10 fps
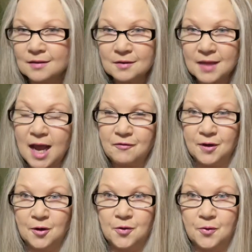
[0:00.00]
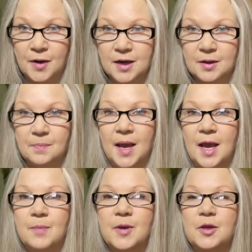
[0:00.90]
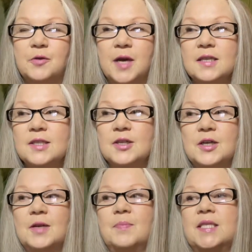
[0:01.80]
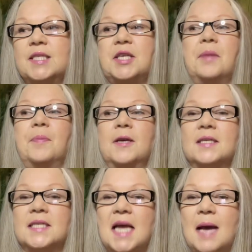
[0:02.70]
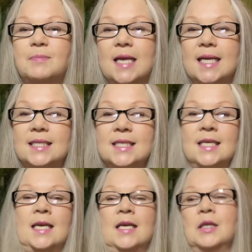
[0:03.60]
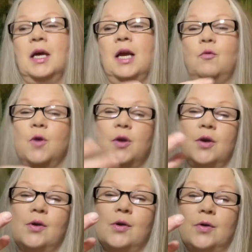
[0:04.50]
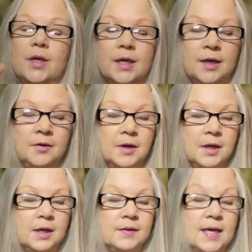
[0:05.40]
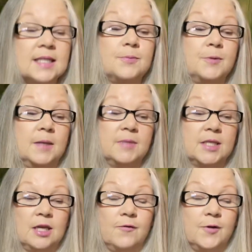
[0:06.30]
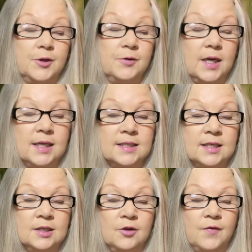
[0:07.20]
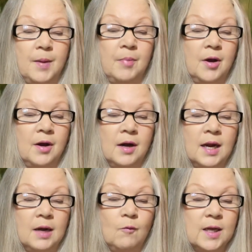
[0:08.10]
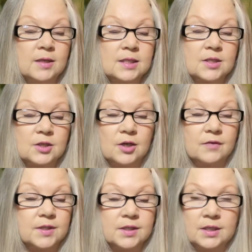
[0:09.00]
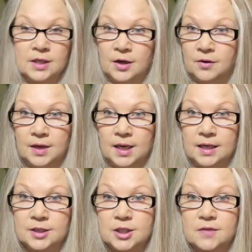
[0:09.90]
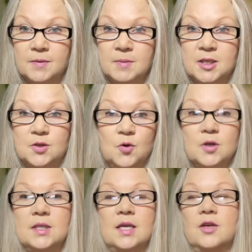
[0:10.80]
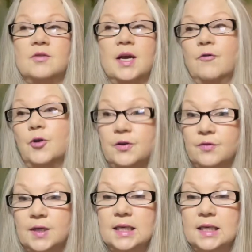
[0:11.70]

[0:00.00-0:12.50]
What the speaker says: laughing all the way to the bank, but you guys are going to be skipping and tap dancing and like, woohoo, you know, that's what I'm seeing for you guys in November, and well-deserved, you know, and just from a source that you never even